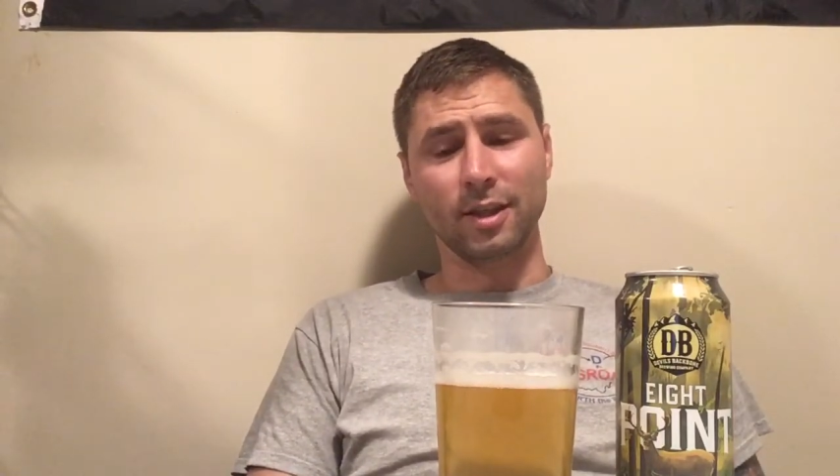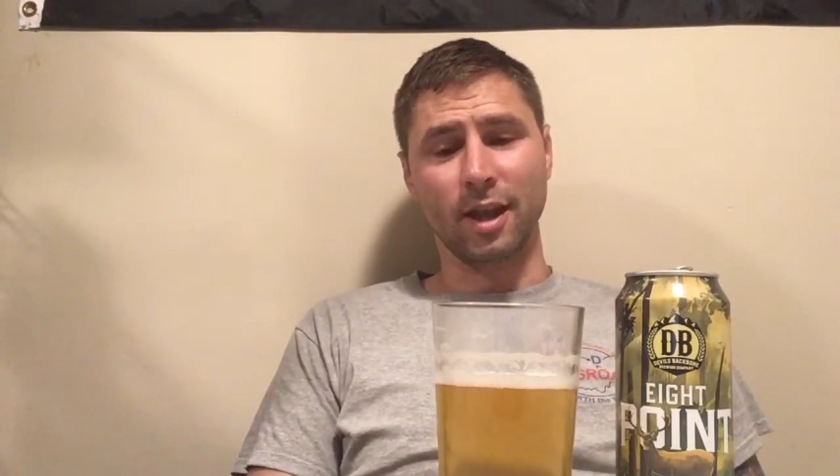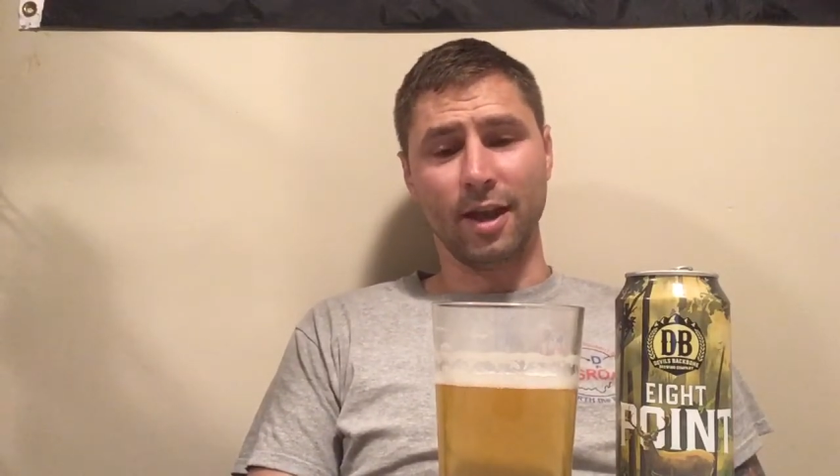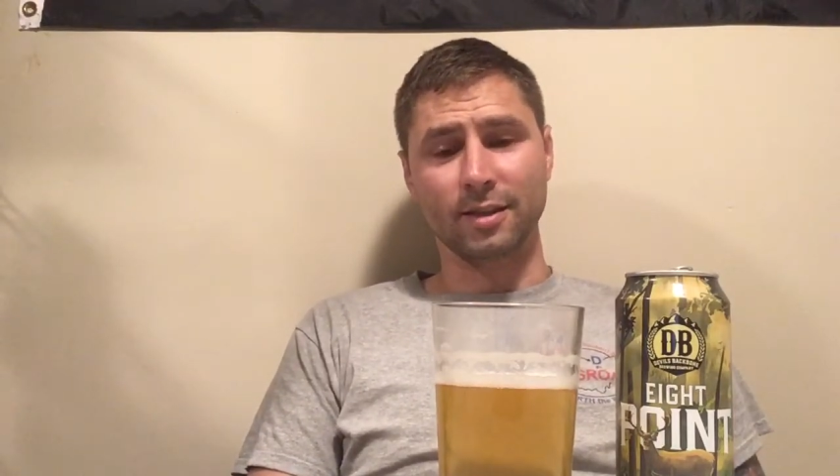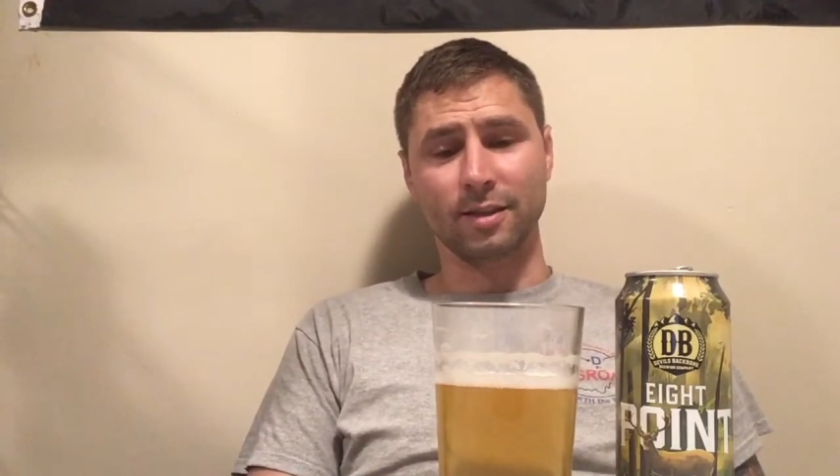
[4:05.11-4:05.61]
It
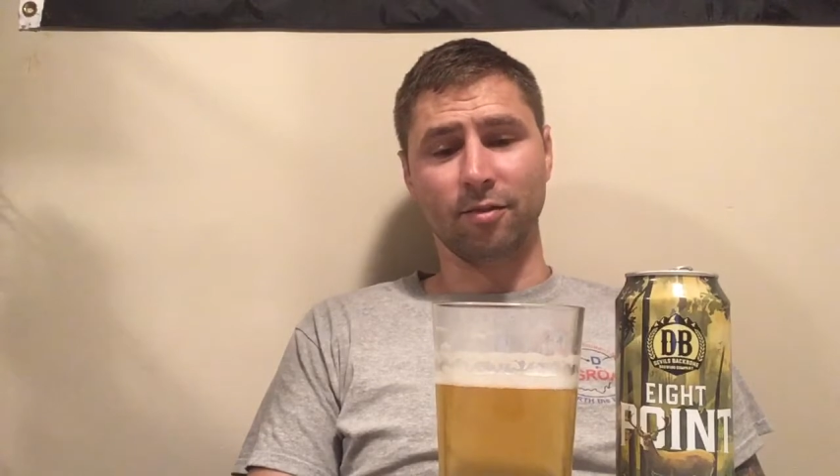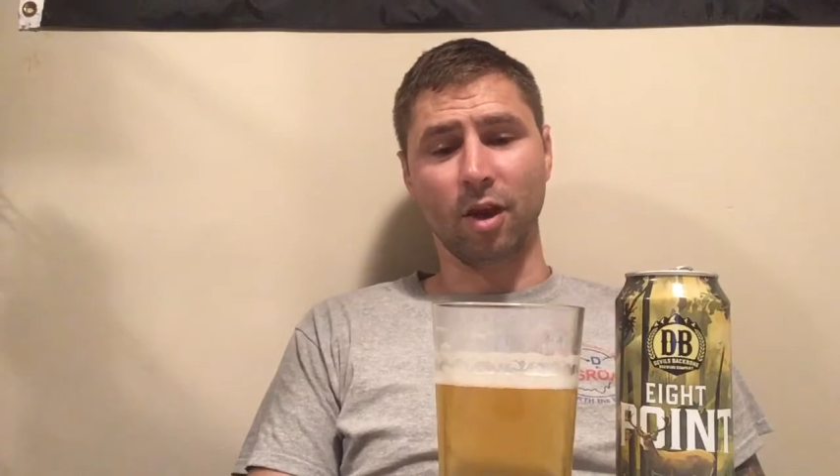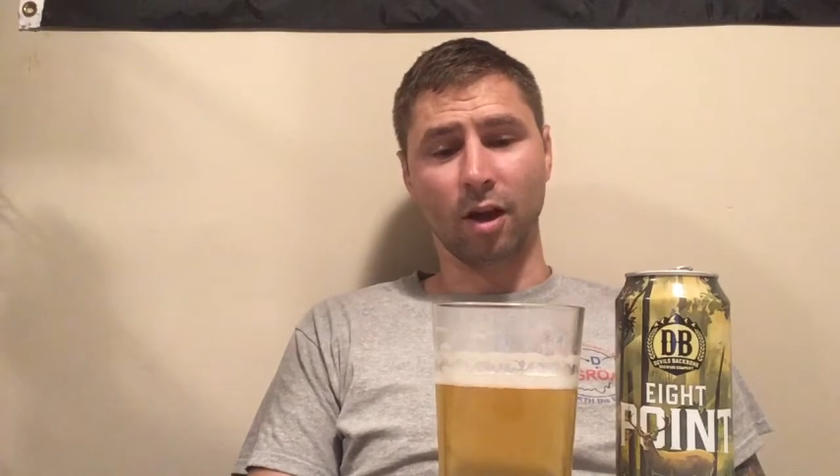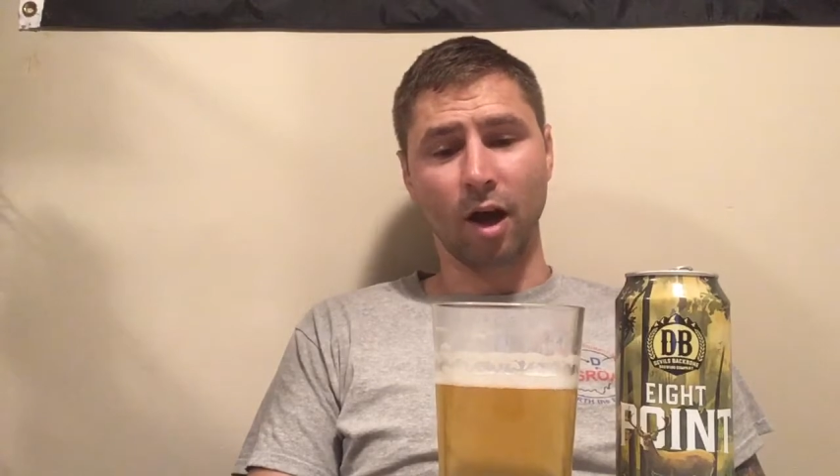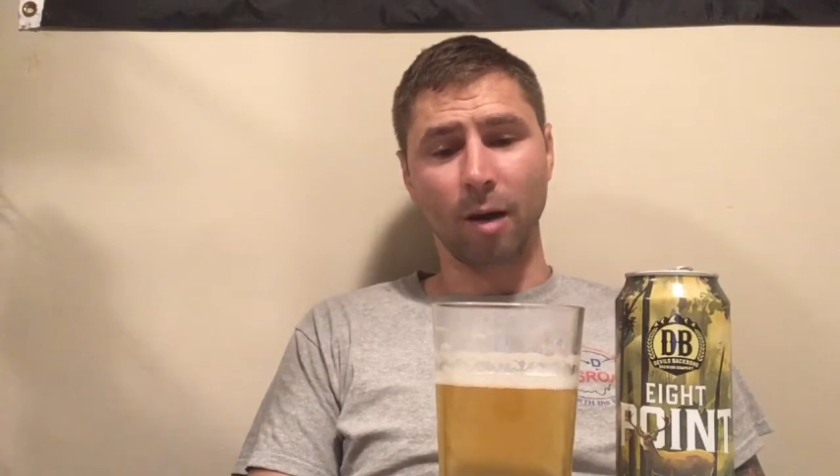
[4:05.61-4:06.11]
has a,
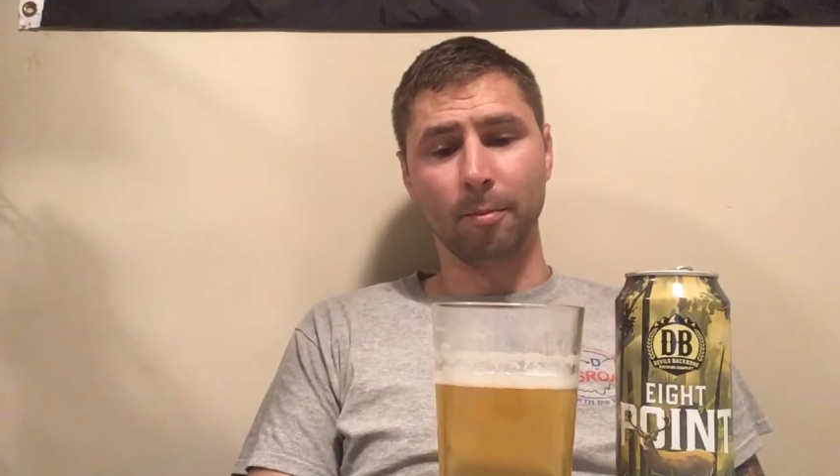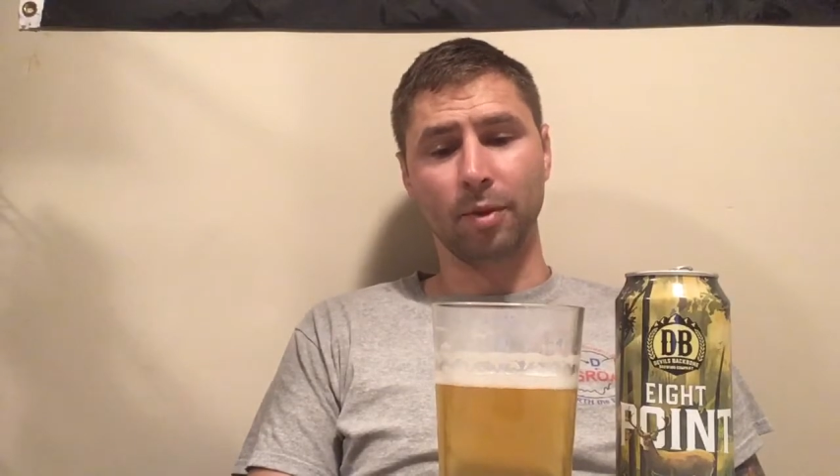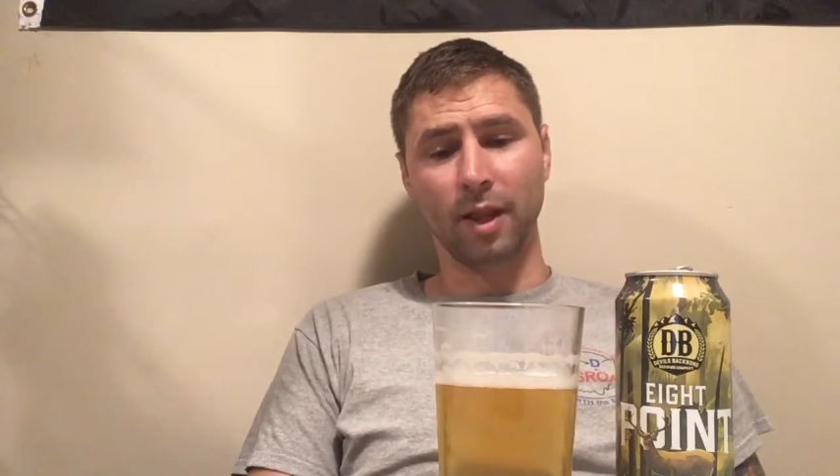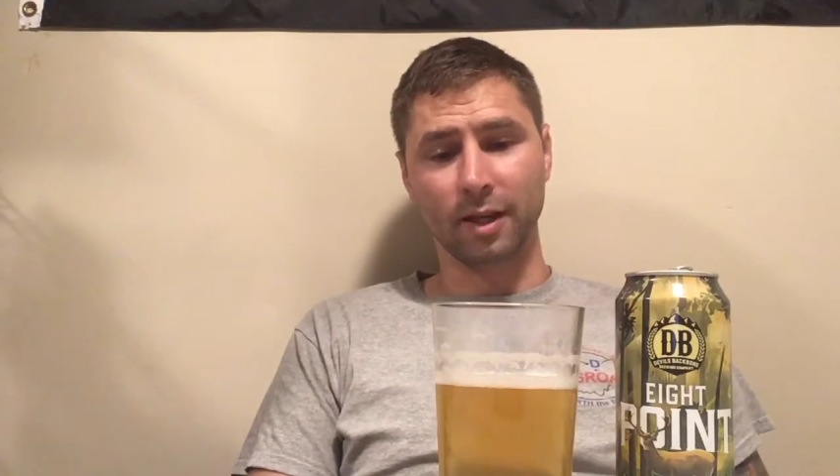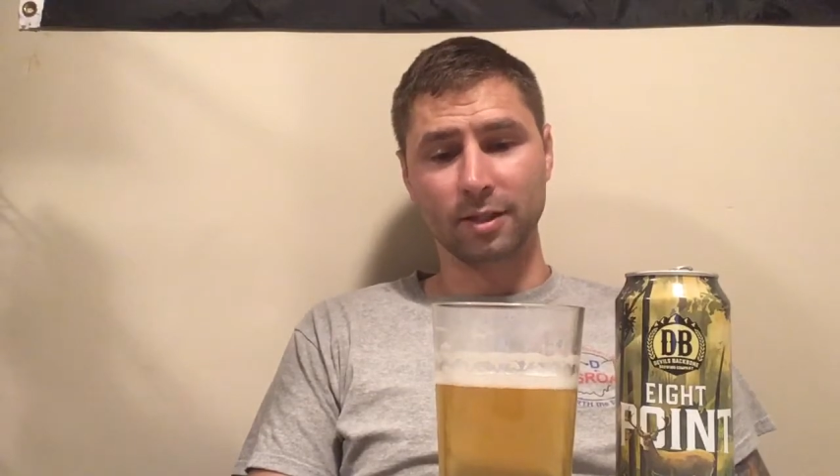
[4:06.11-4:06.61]
a
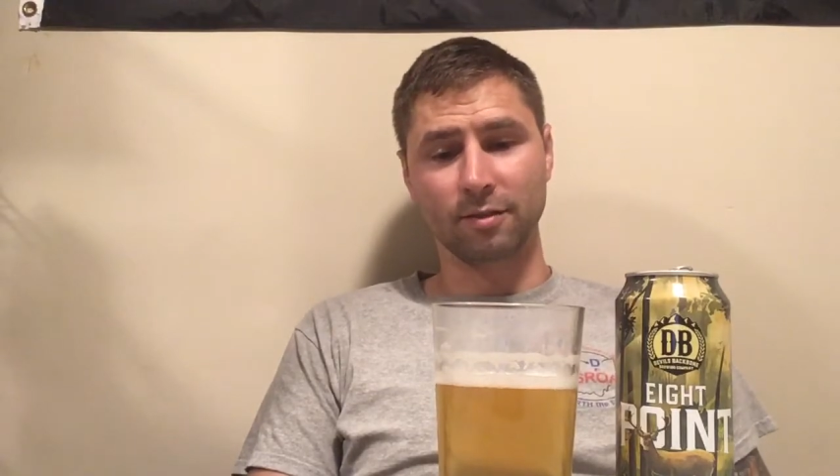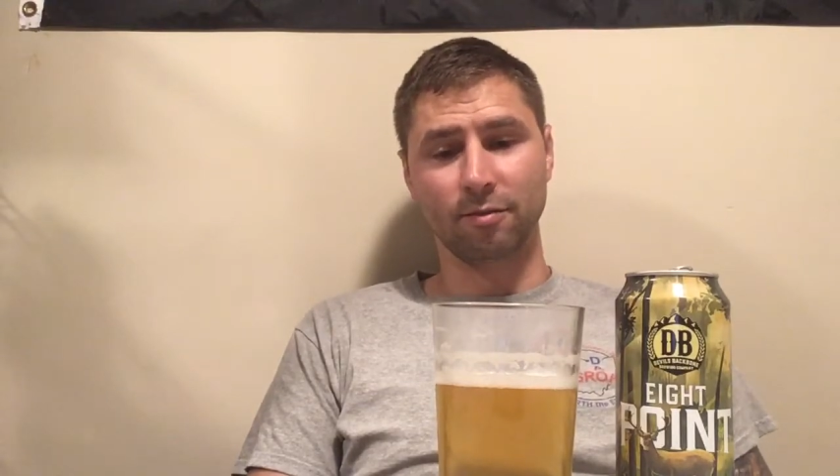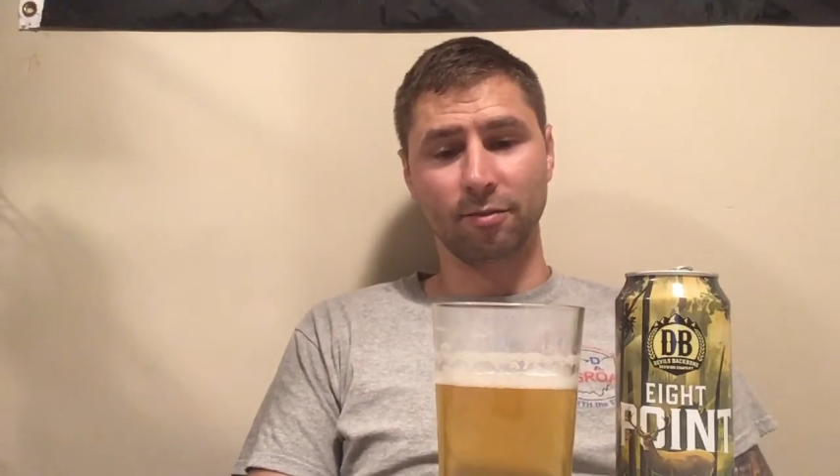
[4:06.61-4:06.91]
complex